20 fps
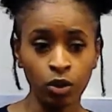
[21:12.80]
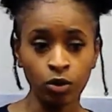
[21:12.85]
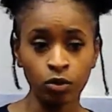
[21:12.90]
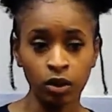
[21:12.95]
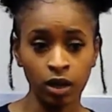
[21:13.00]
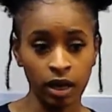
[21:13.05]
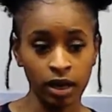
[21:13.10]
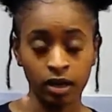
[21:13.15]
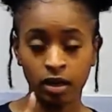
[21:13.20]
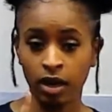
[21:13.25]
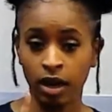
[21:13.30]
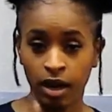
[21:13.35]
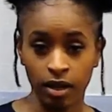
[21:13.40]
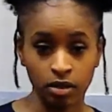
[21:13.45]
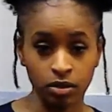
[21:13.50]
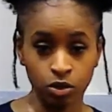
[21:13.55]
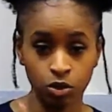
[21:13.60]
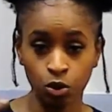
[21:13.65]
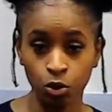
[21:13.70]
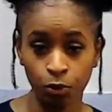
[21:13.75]
like
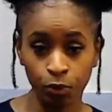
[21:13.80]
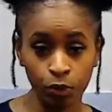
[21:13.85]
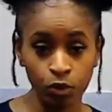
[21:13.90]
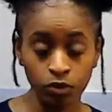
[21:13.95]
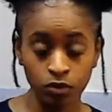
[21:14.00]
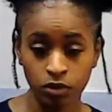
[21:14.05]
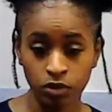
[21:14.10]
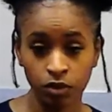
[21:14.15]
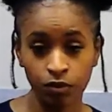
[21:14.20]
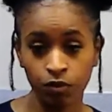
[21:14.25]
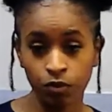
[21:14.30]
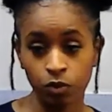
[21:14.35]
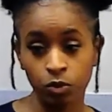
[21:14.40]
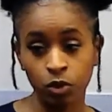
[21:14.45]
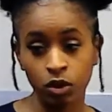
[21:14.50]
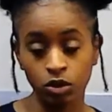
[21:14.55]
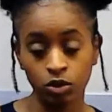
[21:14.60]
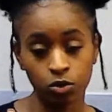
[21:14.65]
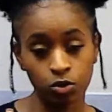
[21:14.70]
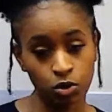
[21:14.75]
two
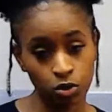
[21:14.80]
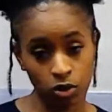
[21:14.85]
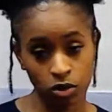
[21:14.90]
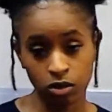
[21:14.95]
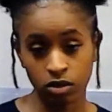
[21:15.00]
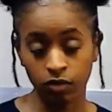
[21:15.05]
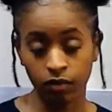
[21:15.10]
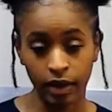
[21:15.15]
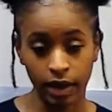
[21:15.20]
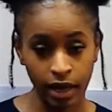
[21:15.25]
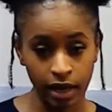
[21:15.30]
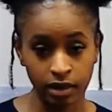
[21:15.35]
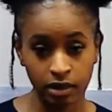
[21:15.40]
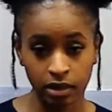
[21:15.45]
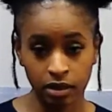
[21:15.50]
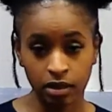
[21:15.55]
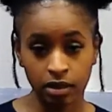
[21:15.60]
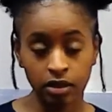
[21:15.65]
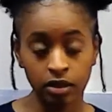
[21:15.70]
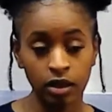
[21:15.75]
sources of
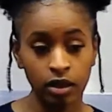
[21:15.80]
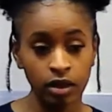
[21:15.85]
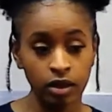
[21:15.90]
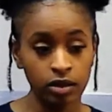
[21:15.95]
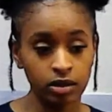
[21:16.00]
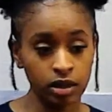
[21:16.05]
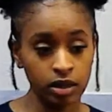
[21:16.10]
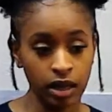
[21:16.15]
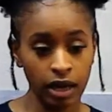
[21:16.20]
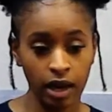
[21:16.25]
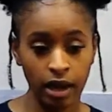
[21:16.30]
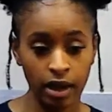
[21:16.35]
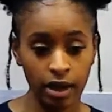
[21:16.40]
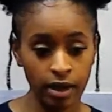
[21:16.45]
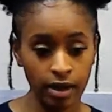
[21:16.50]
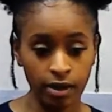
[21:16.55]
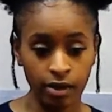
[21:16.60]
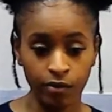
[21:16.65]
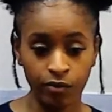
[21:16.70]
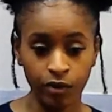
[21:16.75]
ID? Did I
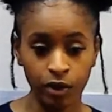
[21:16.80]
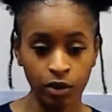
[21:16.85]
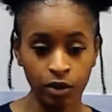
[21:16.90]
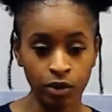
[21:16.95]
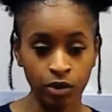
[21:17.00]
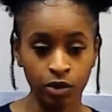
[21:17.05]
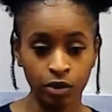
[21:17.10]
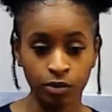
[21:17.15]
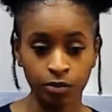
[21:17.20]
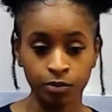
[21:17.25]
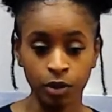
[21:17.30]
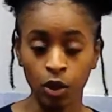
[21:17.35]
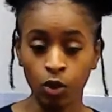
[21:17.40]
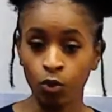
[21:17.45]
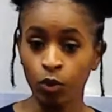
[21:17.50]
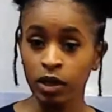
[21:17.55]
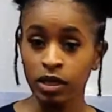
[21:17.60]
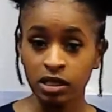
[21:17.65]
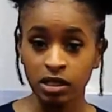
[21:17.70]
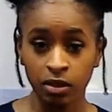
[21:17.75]
have a
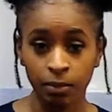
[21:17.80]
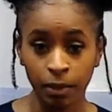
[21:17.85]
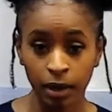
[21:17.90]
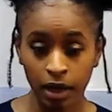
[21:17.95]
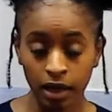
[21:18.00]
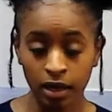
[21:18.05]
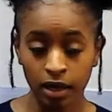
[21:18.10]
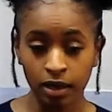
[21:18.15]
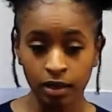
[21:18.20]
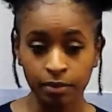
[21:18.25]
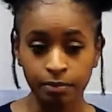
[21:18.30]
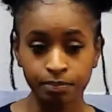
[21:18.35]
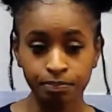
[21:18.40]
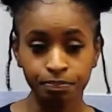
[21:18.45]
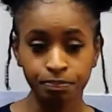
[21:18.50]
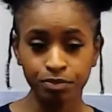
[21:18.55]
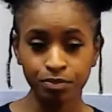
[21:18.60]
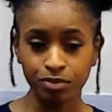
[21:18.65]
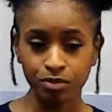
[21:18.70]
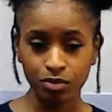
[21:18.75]
resume?
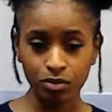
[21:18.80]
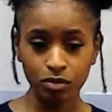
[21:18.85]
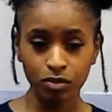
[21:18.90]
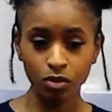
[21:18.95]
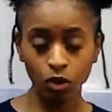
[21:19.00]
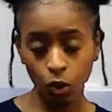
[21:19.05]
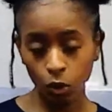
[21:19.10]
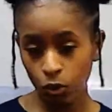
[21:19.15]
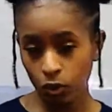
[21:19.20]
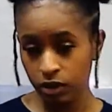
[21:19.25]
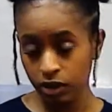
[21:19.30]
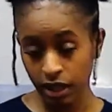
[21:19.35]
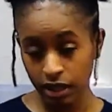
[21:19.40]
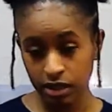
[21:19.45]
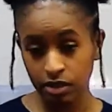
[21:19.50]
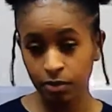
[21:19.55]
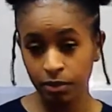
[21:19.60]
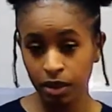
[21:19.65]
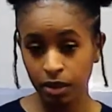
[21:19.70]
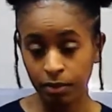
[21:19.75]
Which I
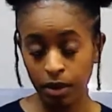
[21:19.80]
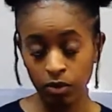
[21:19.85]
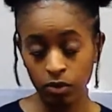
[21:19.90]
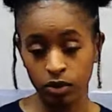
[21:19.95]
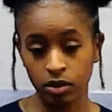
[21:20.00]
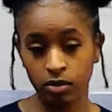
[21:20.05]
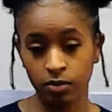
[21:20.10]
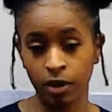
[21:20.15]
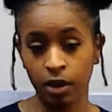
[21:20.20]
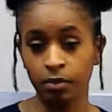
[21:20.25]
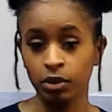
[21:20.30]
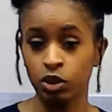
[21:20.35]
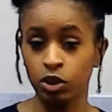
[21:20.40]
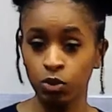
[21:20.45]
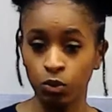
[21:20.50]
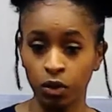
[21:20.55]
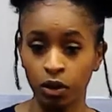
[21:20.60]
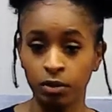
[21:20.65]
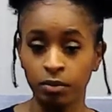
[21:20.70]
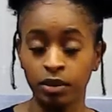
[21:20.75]
submitted my resume, but she
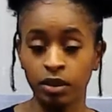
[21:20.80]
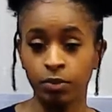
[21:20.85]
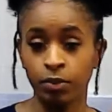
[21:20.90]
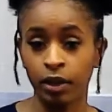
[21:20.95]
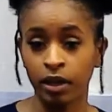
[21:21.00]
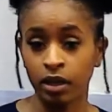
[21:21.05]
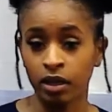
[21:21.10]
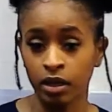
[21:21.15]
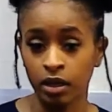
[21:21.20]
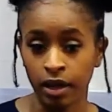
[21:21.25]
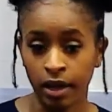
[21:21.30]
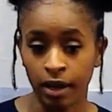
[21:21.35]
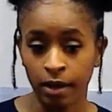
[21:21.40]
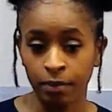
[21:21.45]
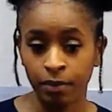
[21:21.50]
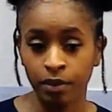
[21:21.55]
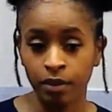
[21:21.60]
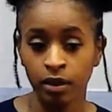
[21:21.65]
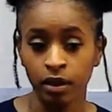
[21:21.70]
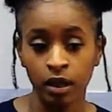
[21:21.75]
wanted me to bring in a
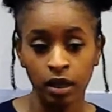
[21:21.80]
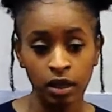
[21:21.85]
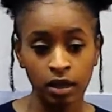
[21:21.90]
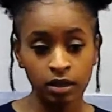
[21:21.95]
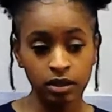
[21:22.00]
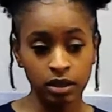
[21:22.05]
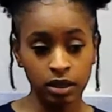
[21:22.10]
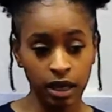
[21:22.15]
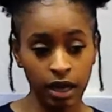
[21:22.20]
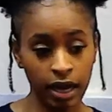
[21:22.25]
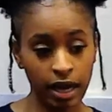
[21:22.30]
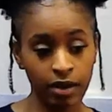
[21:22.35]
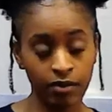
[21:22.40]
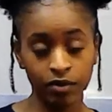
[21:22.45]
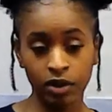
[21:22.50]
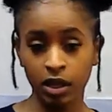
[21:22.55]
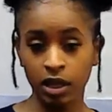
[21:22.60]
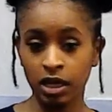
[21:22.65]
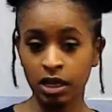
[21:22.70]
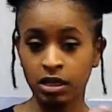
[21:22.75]
copy. Did I have
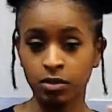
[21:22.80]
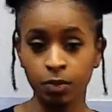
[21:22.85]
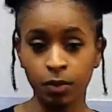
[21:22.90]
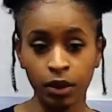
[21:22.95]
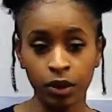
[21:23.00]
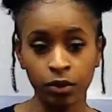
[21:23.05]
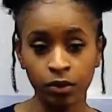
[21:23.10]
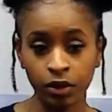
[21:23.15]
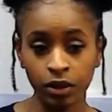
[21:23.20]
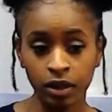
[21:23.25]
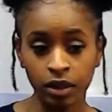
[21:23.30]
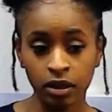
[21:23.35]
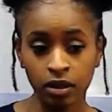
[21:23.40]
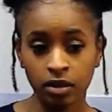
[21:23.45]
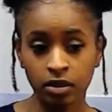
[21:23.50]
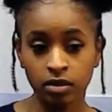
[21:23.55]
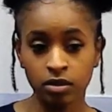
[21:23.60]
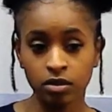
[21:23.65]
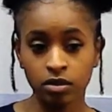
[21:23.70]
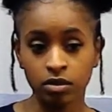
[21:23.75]
any
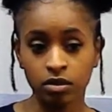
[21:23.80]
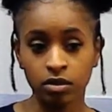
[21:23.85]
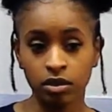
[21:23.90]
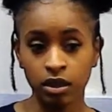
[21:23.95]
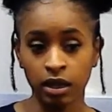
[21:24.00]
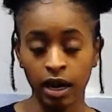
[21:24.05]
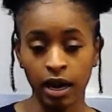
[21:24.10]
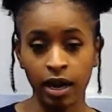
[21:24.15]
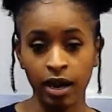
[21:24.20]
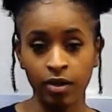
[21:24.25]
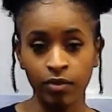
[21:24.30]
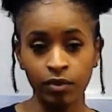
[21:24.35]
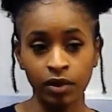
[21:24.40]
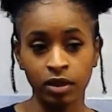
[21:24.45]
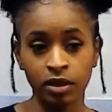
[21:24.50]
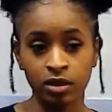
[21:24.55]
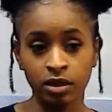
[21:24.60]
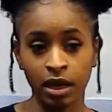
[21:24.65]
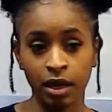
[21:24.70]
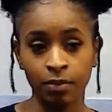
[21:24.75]
experience? Did I have
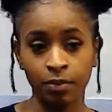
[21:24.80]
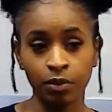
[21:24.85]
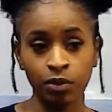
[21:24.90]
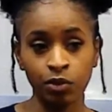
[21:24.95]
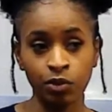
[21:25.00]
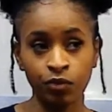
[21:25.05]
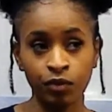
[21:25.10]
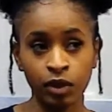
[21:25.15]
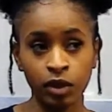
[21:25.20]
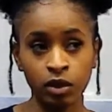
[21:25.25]
any type of